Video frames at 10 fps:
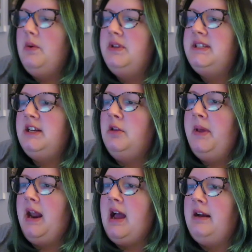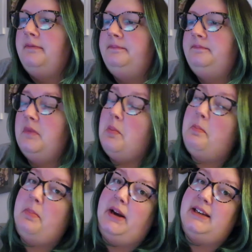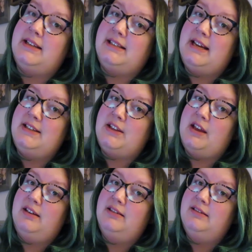Oh, it's still a bit hot, but it does taste good.